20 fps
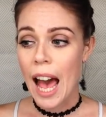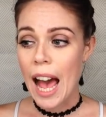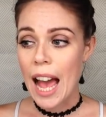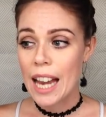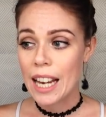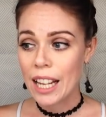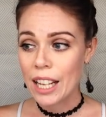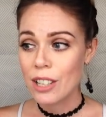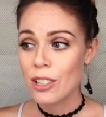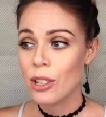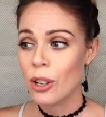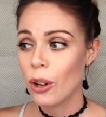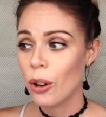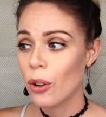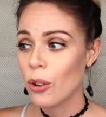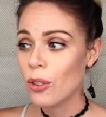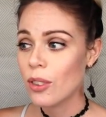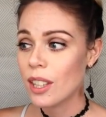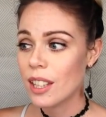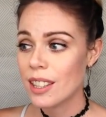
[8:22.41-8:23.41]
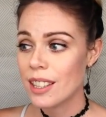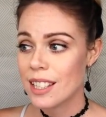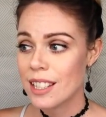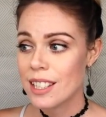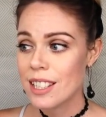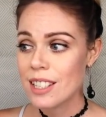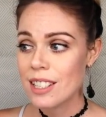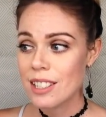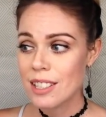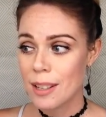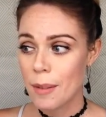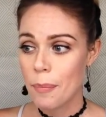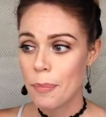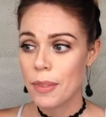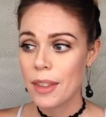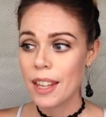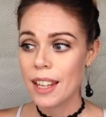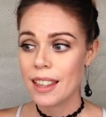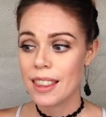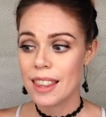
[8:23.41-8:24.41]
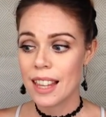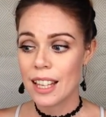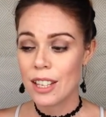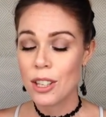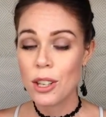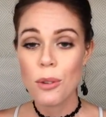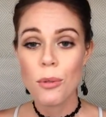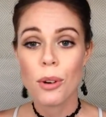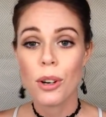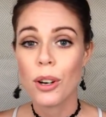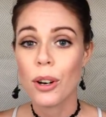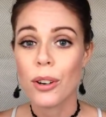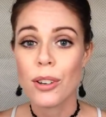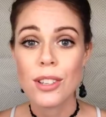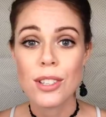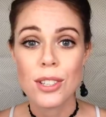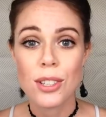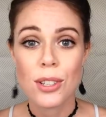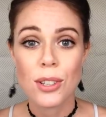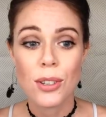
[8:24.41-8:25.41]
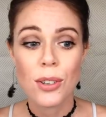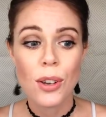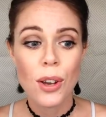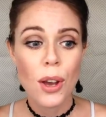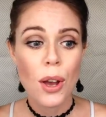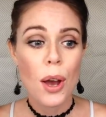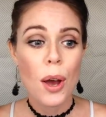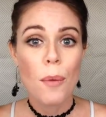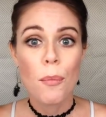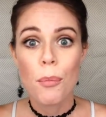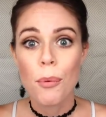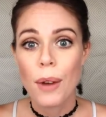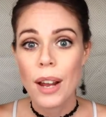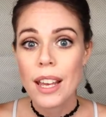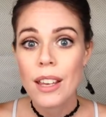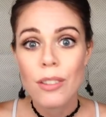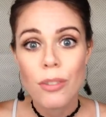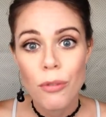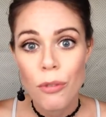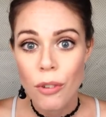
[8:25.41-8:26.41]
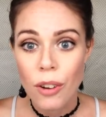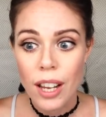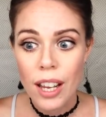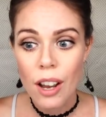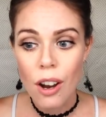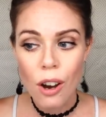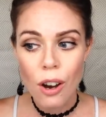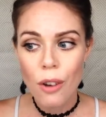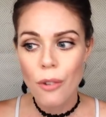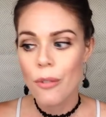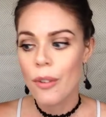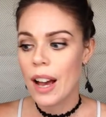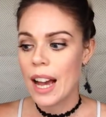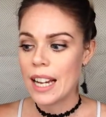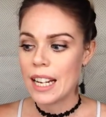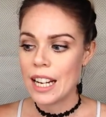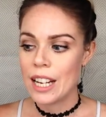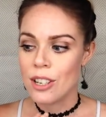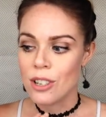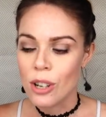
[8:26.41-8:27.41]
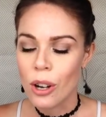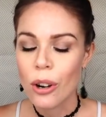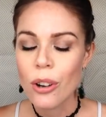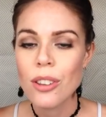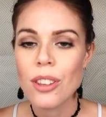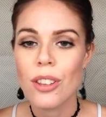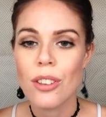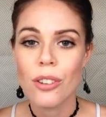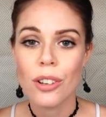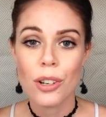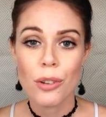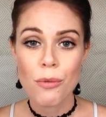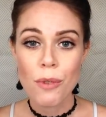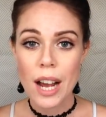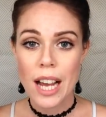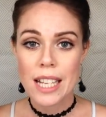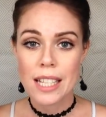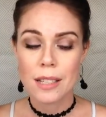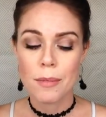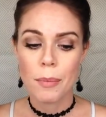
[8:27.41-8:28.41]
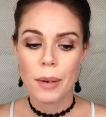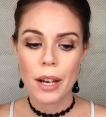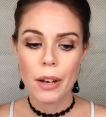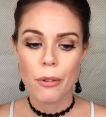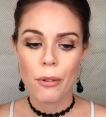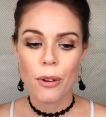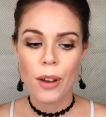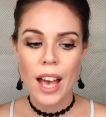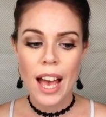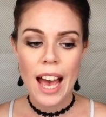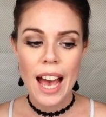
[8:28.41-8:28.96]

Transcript: and I know that this is something that you are going to break free of, and I know that you're going to rise above.